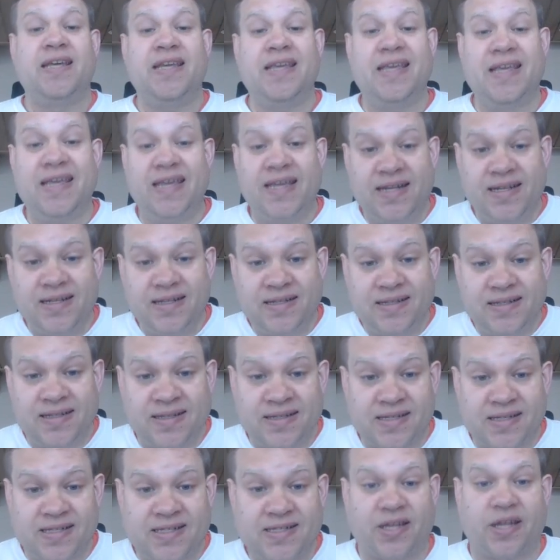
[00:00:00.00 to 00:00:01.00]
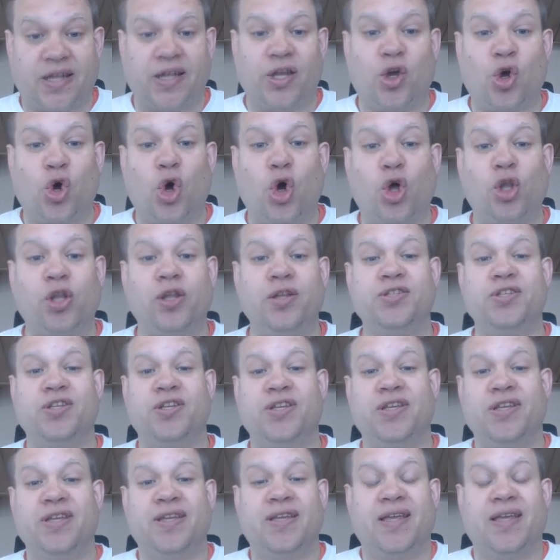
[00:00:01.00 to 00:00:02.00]
in
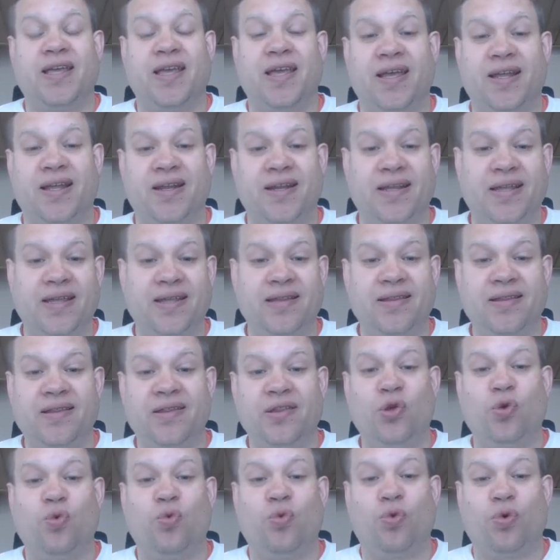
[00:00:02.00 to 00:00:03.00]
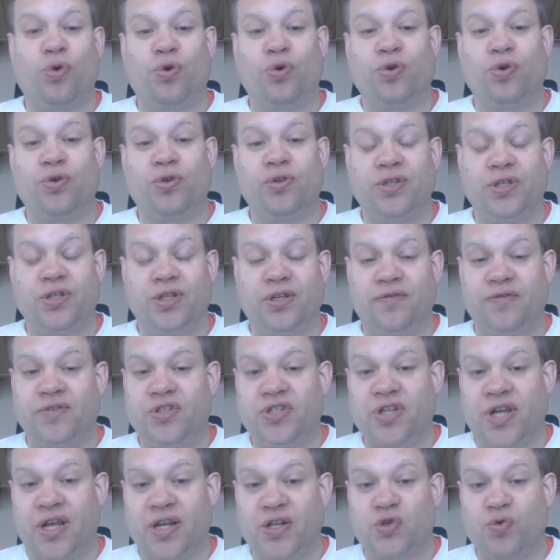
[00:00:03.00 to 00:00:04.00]
psychology and in the world of
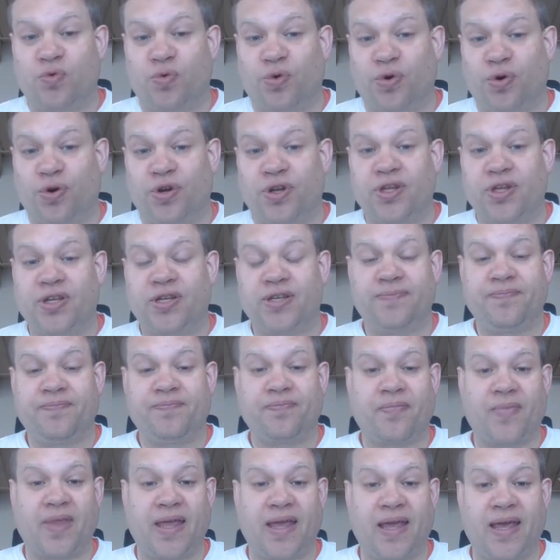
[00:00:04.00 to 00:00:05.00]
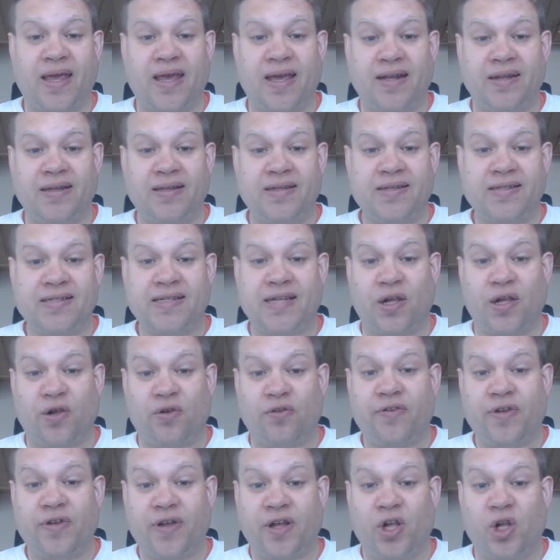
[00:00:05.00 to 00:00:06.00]
change work and
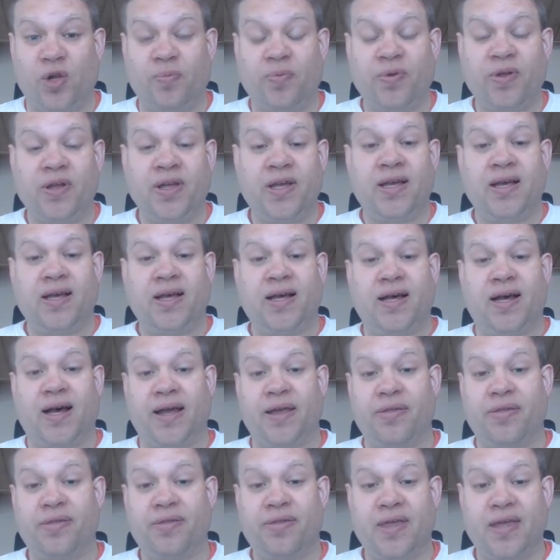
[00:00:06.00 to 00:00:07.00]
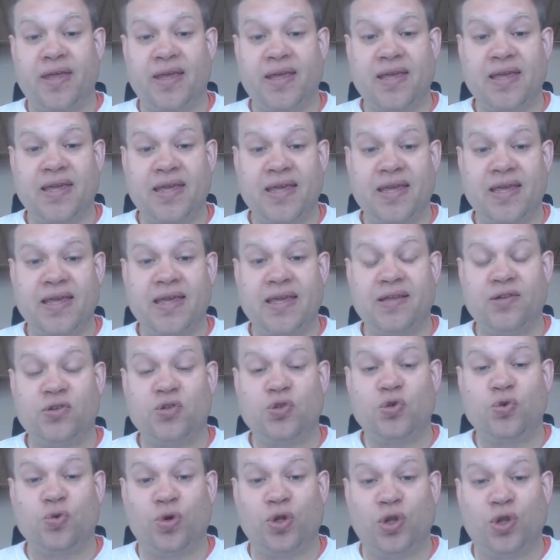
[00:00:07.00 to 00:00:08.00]
self-help. I think he,
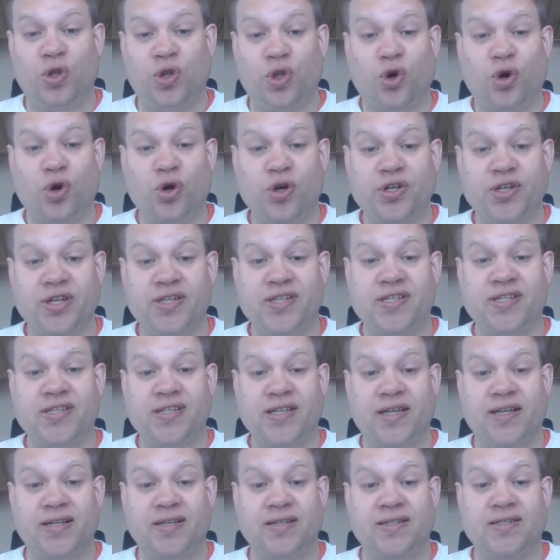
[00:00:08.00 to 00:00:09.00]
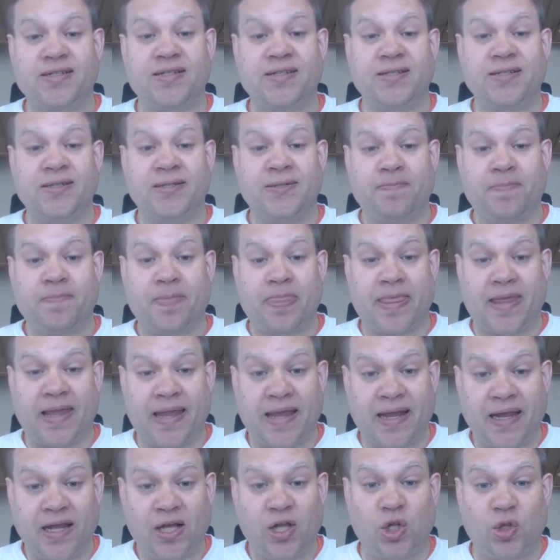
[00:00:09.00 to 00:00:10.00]
to a large extent,
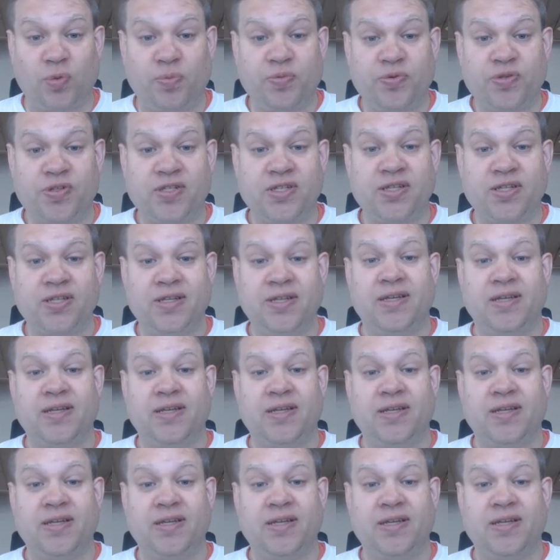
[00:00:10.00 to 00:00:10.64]
helped